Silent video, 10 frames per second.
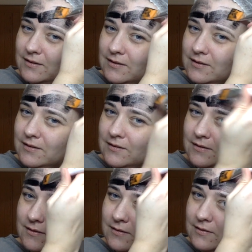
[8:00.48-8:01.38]

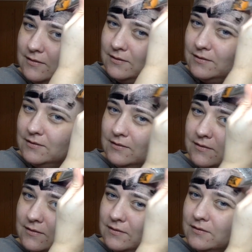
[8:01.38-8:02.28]

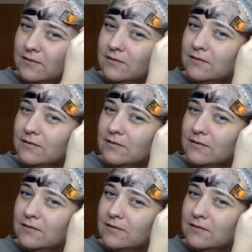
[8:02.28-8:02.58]
Nothing is said.